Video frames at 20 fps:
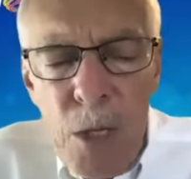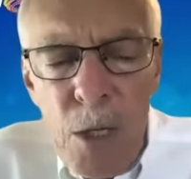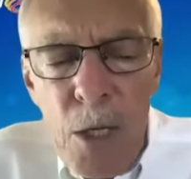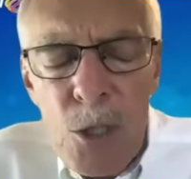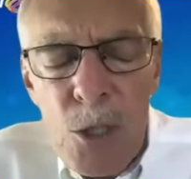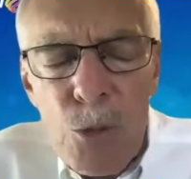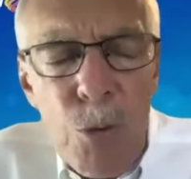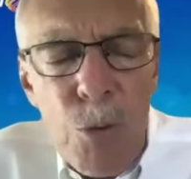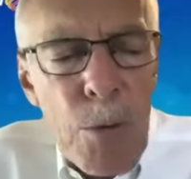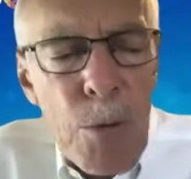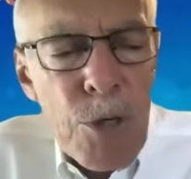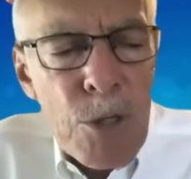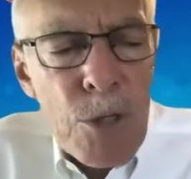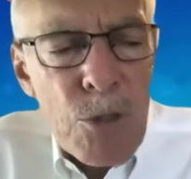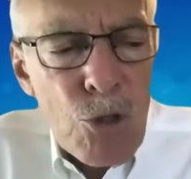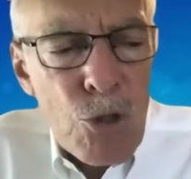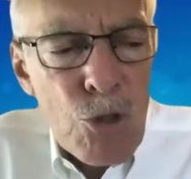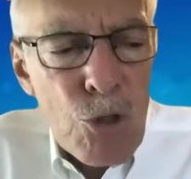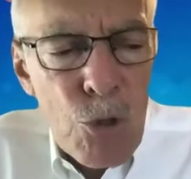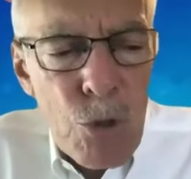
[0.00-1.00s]
it's probably on
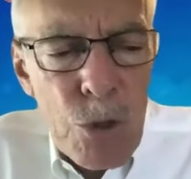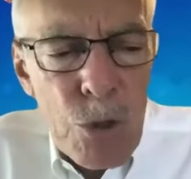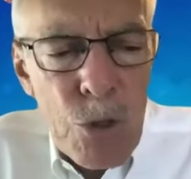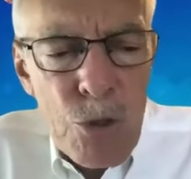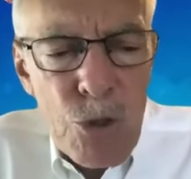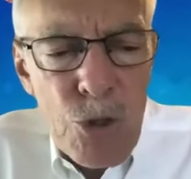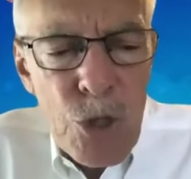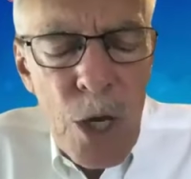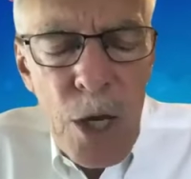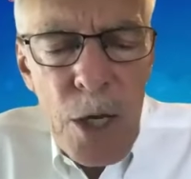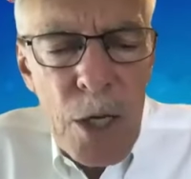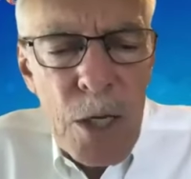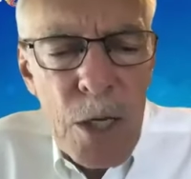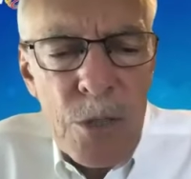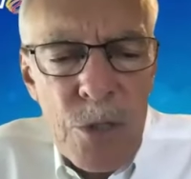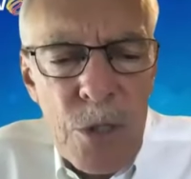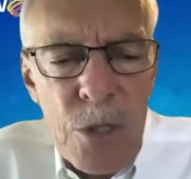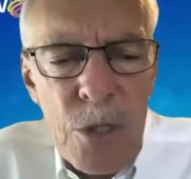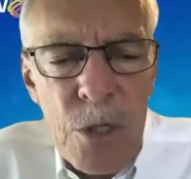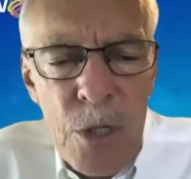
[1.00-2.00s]
the shorter side. I
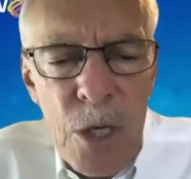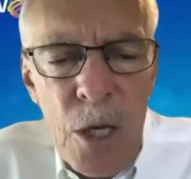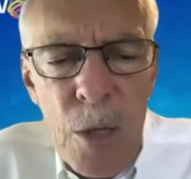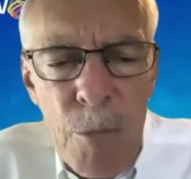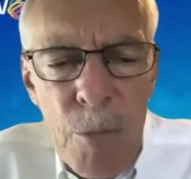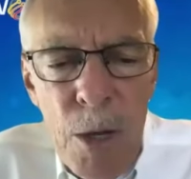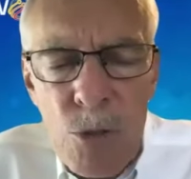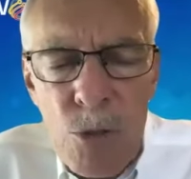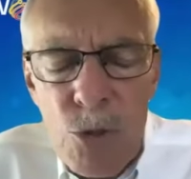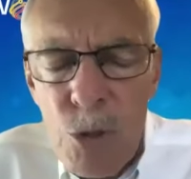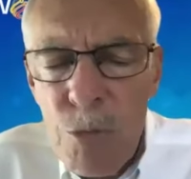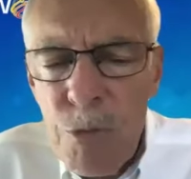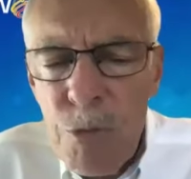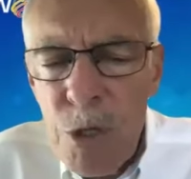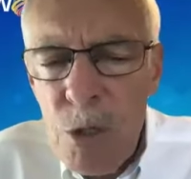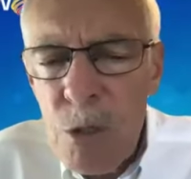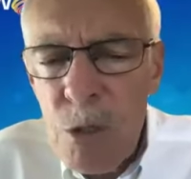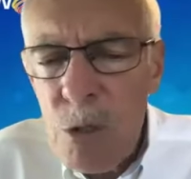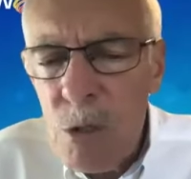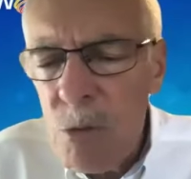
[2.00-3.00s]
think it came out to
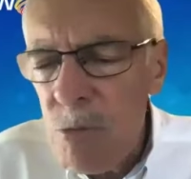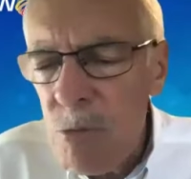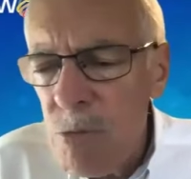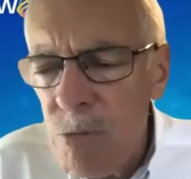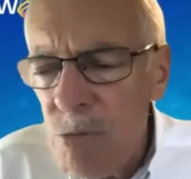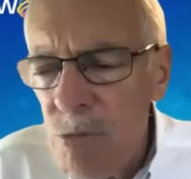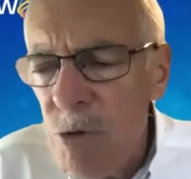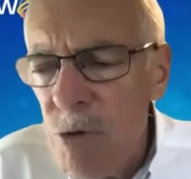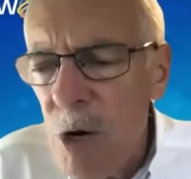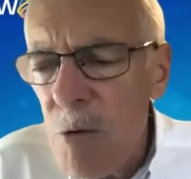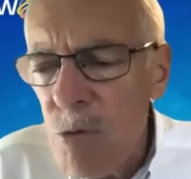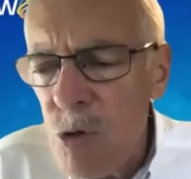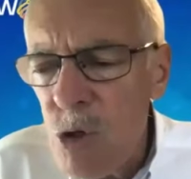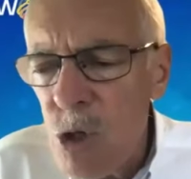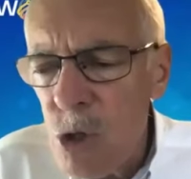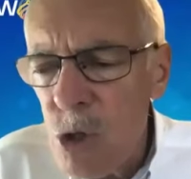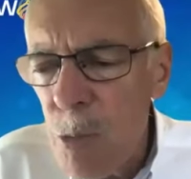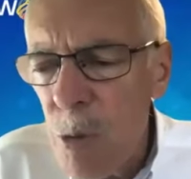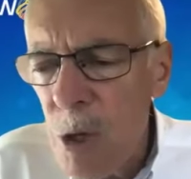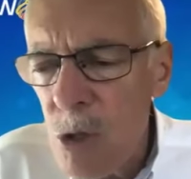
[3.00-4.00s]
be 5 or
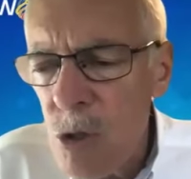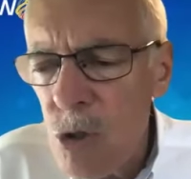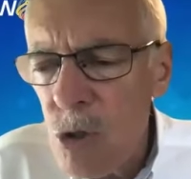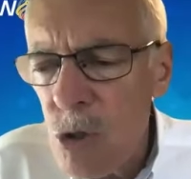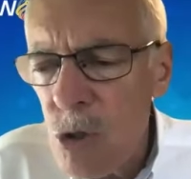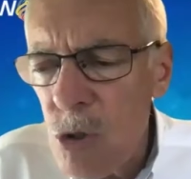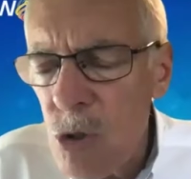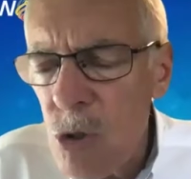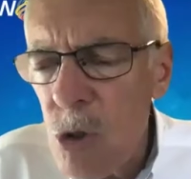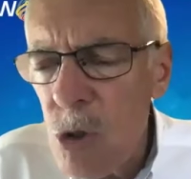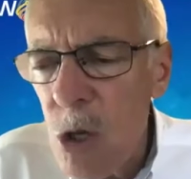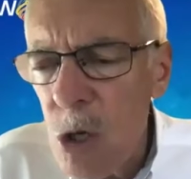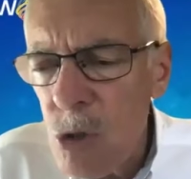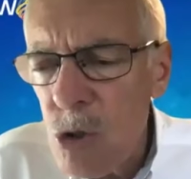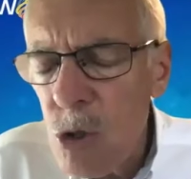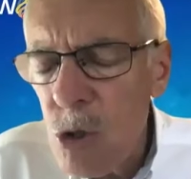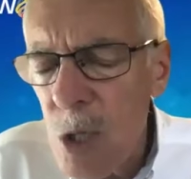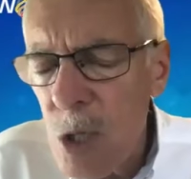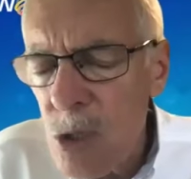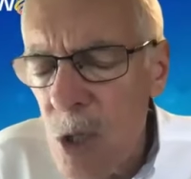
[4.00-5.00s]
6 pages long.
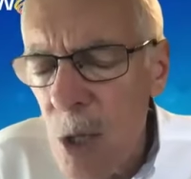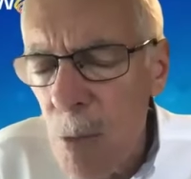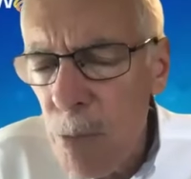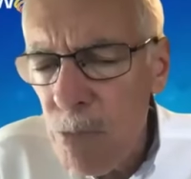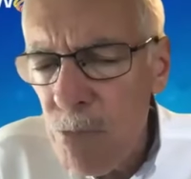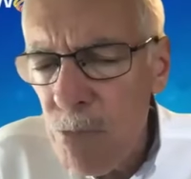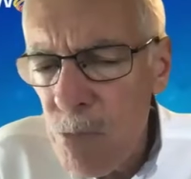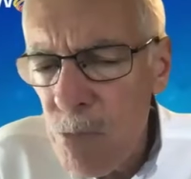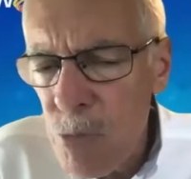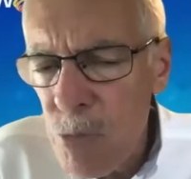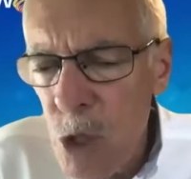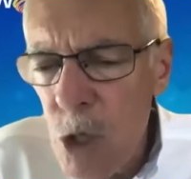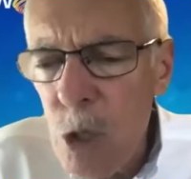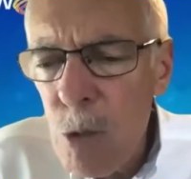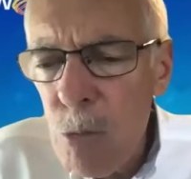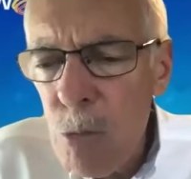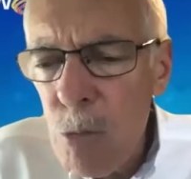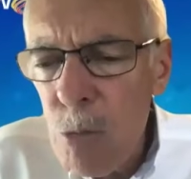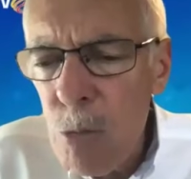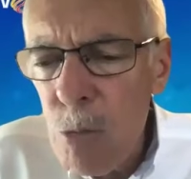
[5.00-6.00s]
So that's not
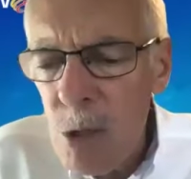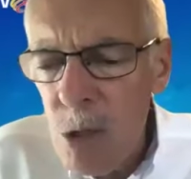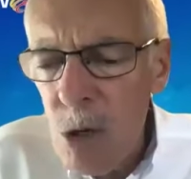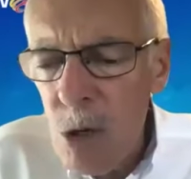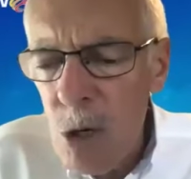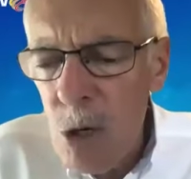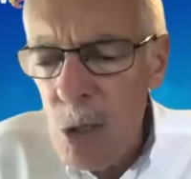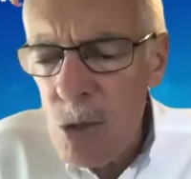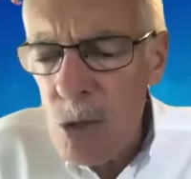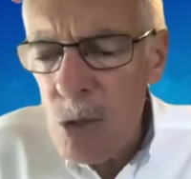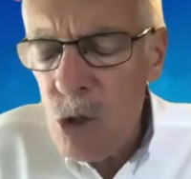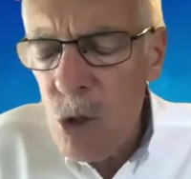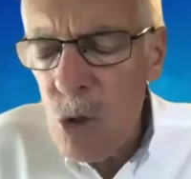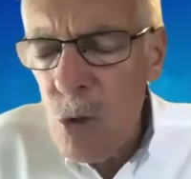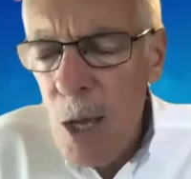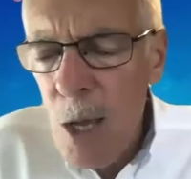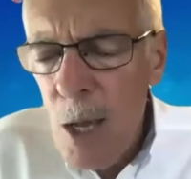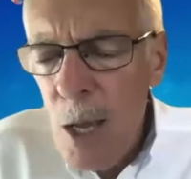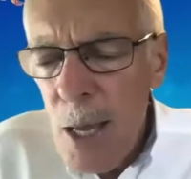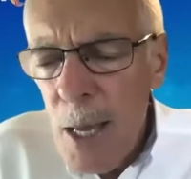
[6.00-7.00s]
terribly long. So,
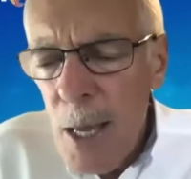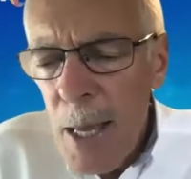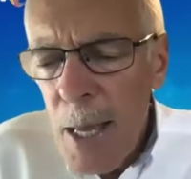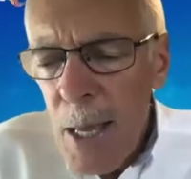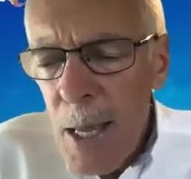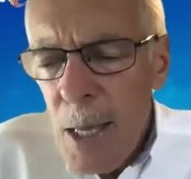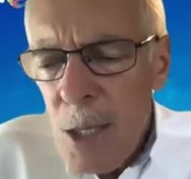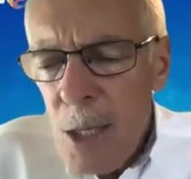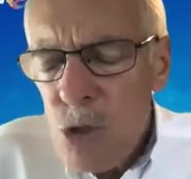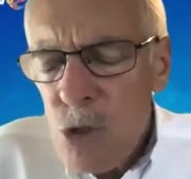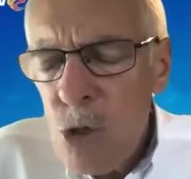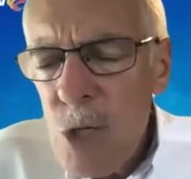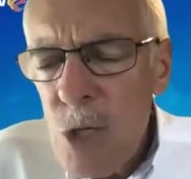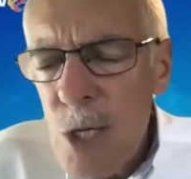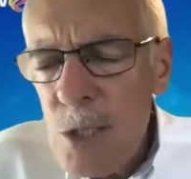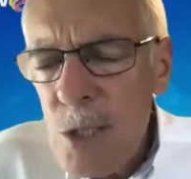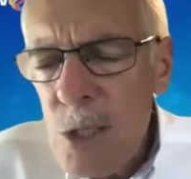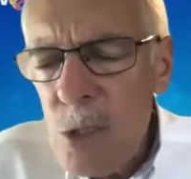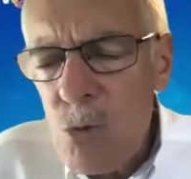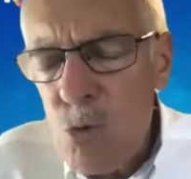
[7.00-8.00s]
Tony, I
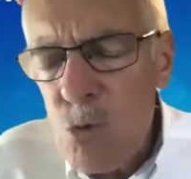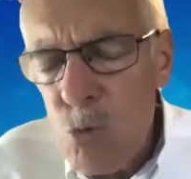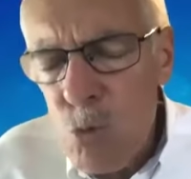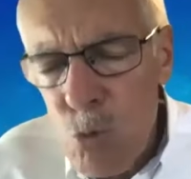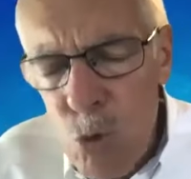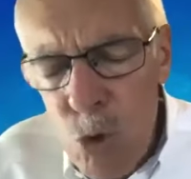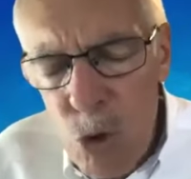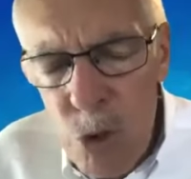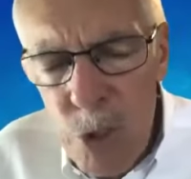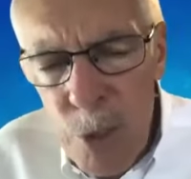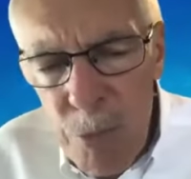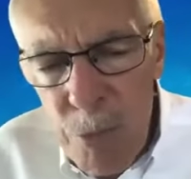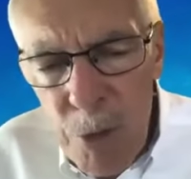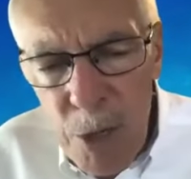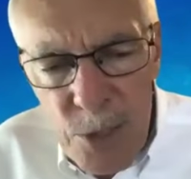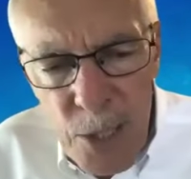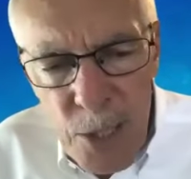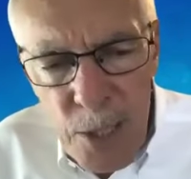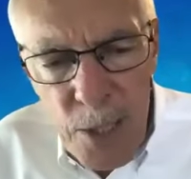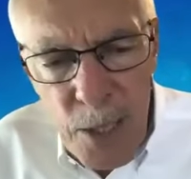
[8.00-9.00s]
didn't worry
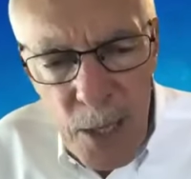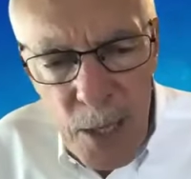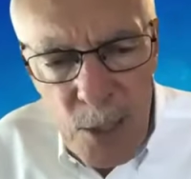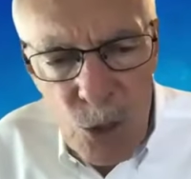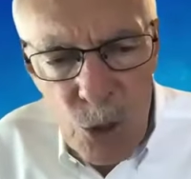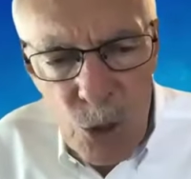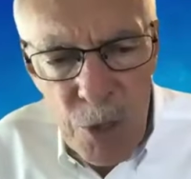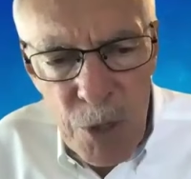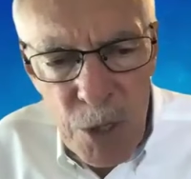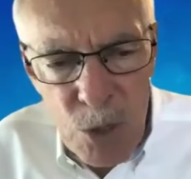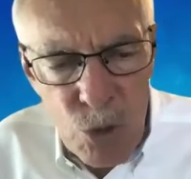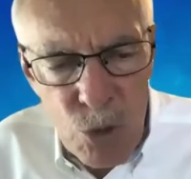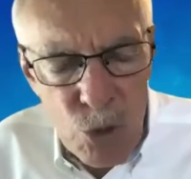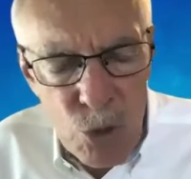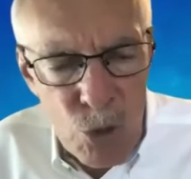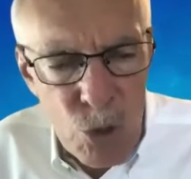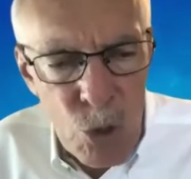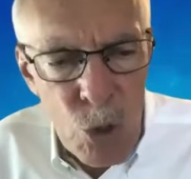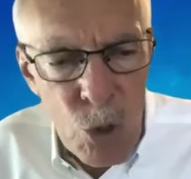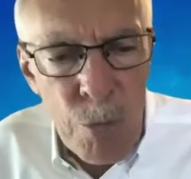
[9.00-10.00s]
about that aspect
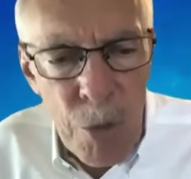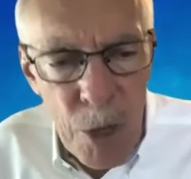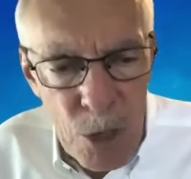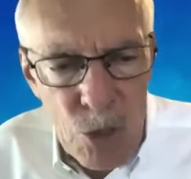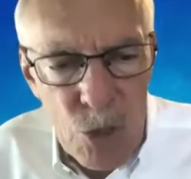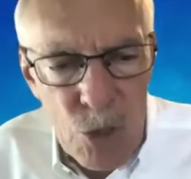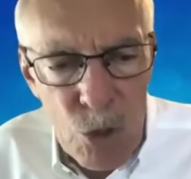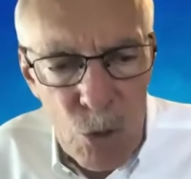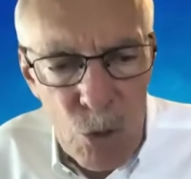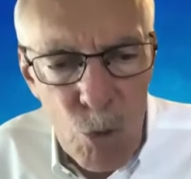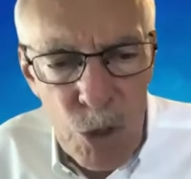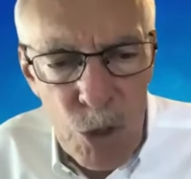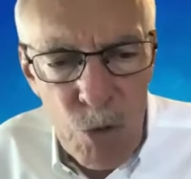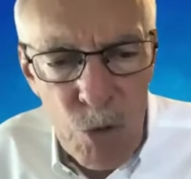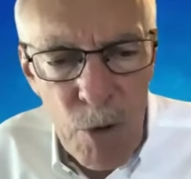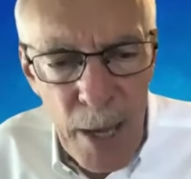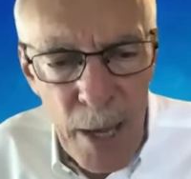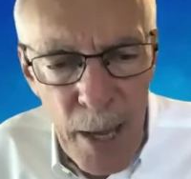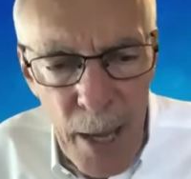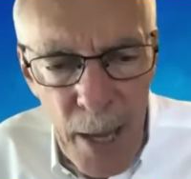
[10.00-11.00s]
so much, whether
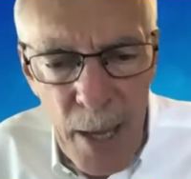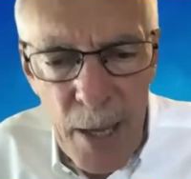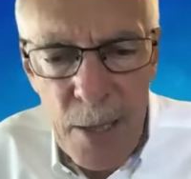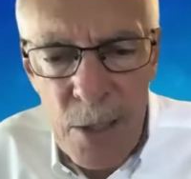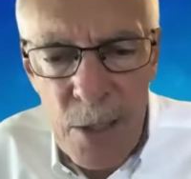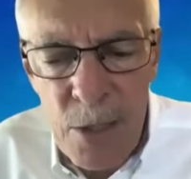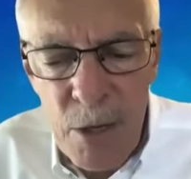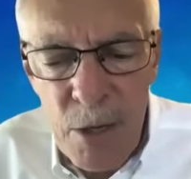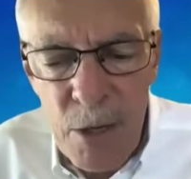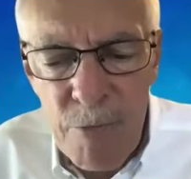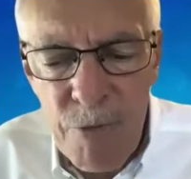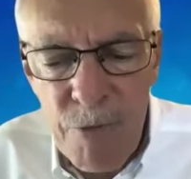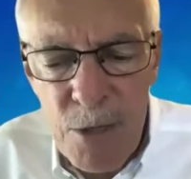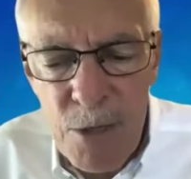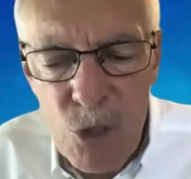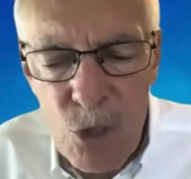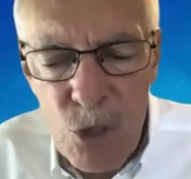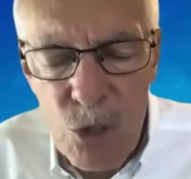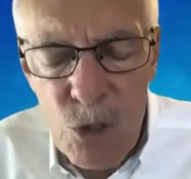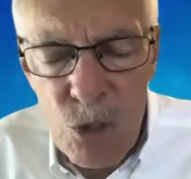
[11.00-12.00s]
I had enough. I
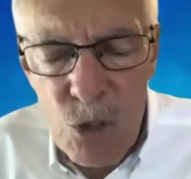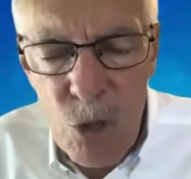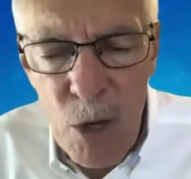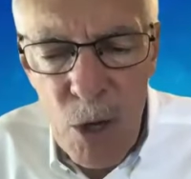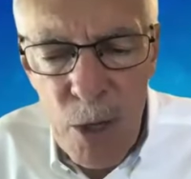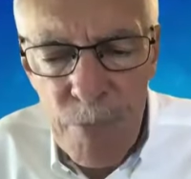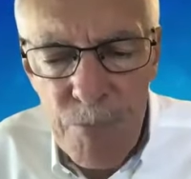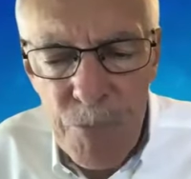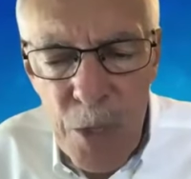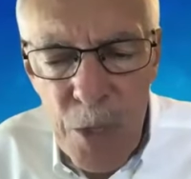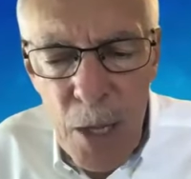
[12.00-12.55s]
just thought,